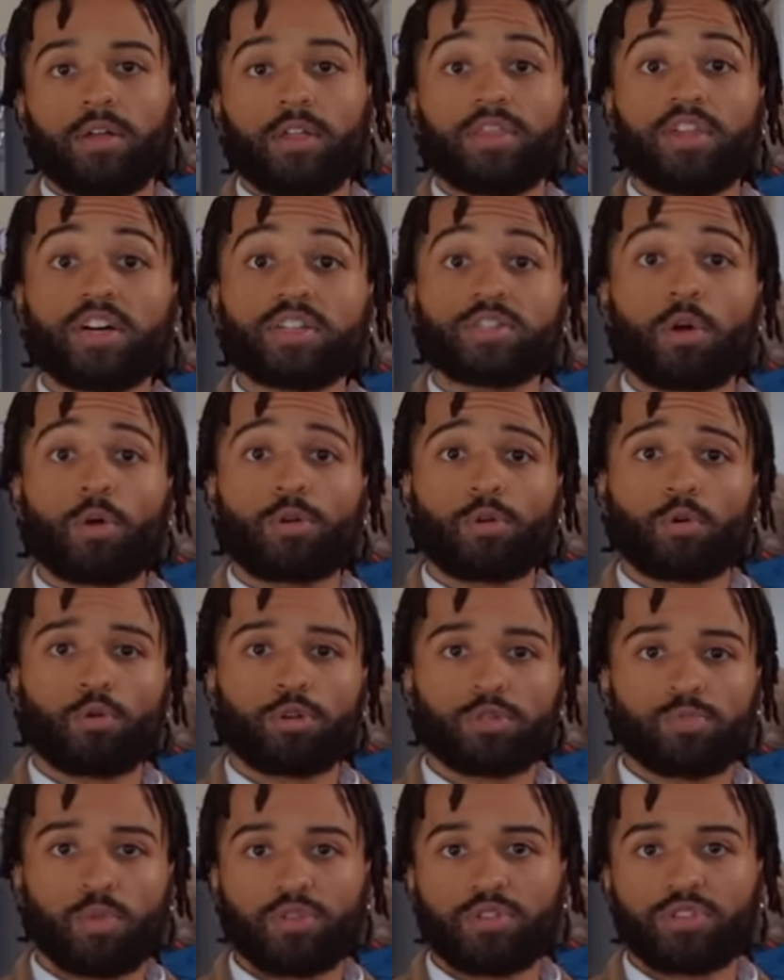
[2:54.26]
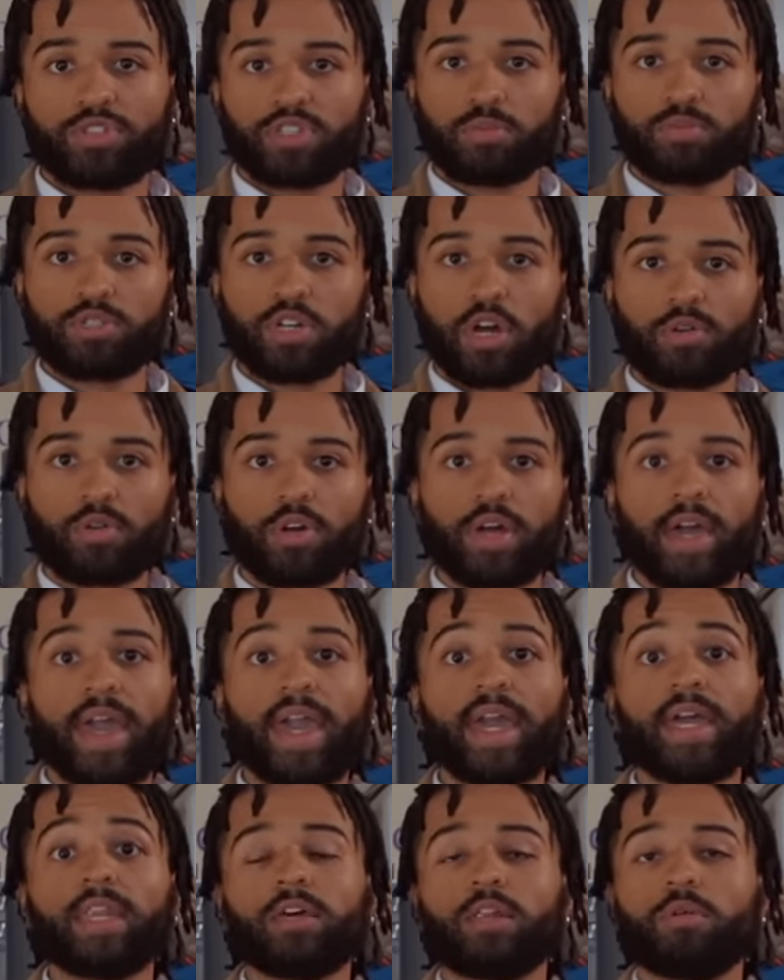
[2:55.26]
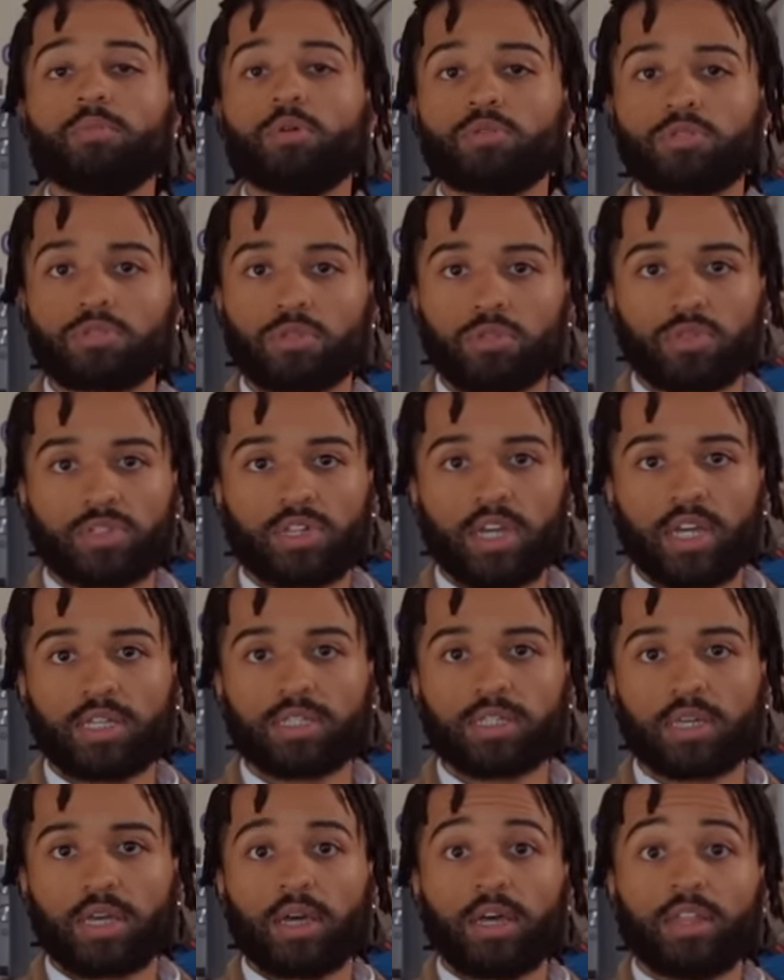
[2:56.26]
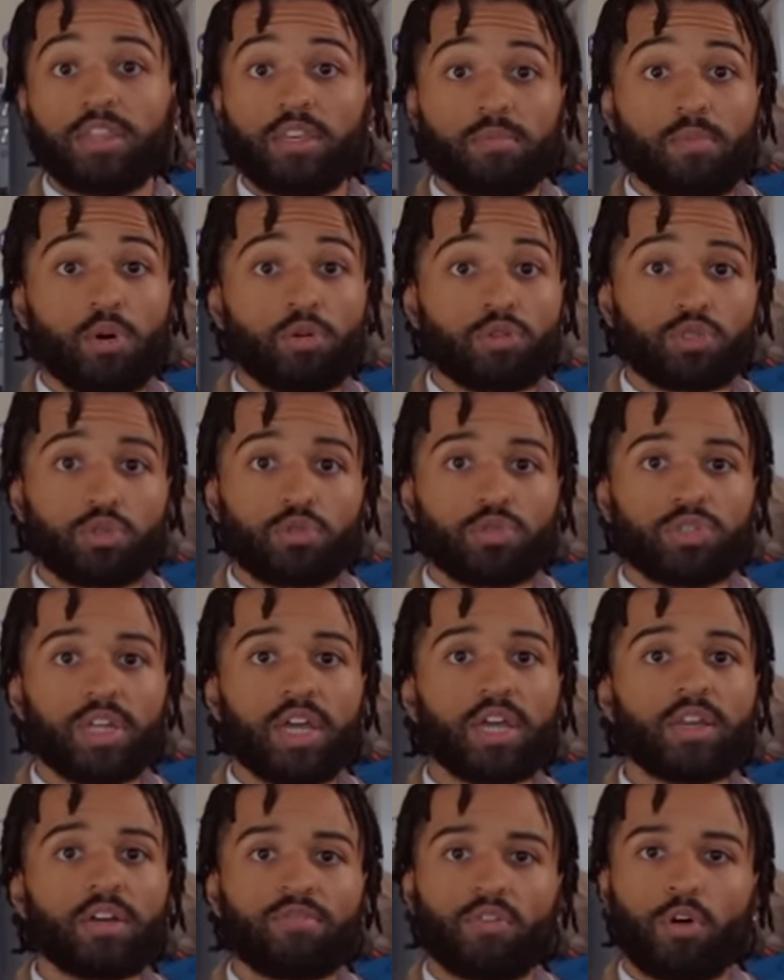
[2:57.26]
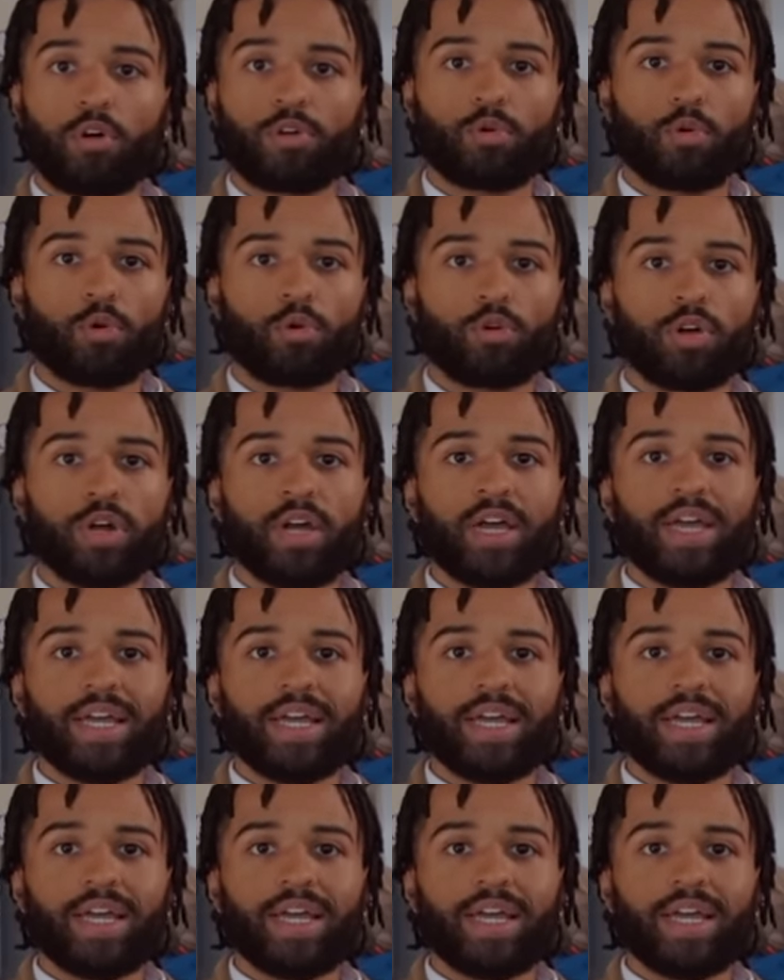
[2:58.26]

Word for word: Thus, art horror is both a subgenre and an emotional state. The emotional state of art horror